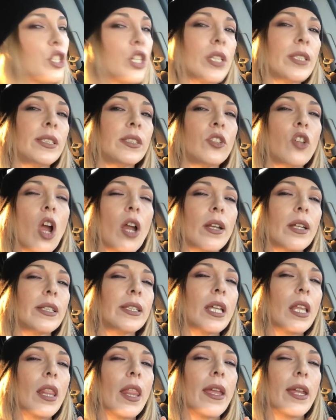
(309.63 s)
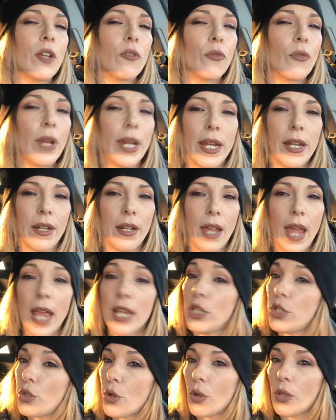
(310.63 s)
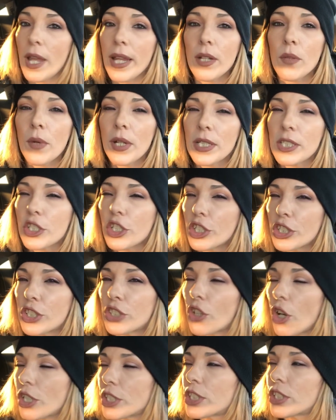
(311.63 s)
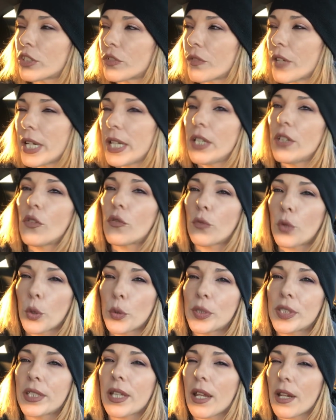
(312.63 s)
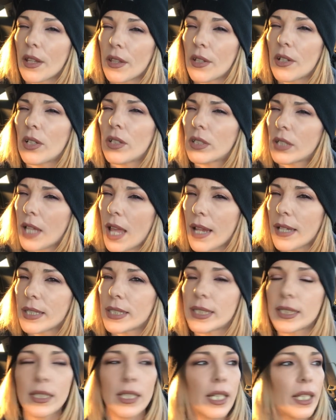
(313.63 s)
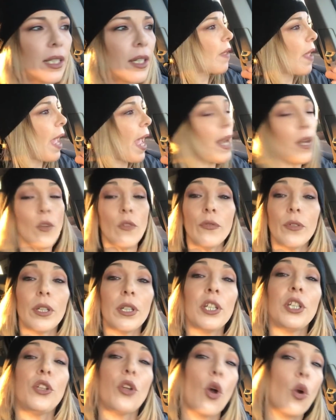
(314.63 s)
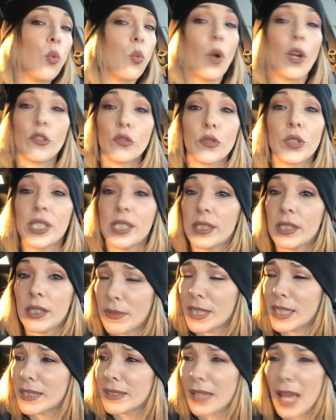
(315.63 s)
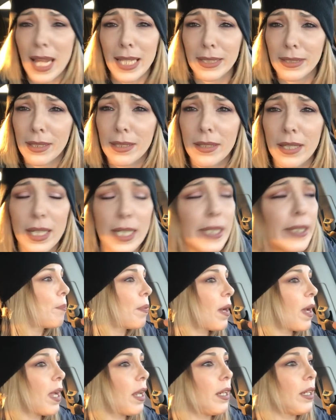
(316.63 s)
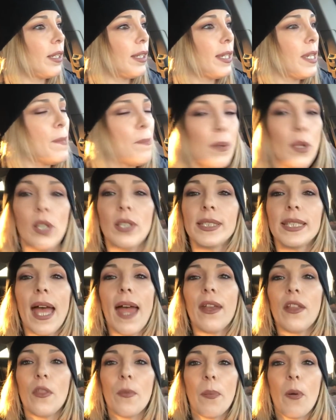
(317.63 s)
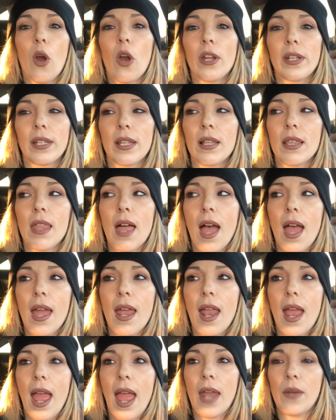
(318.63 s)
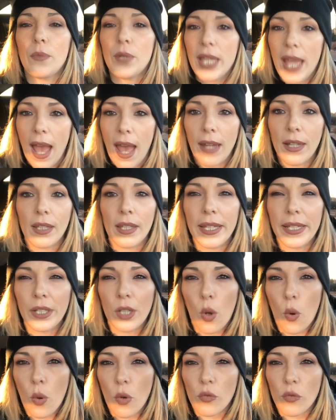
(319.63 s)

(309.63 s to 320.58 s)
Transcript: just started to like rain. And you know, like when it just starts to rain, the roads get a little kind of slick. I don't really know what reason this guy did this, but he pulls out of the parking lot and we had to like go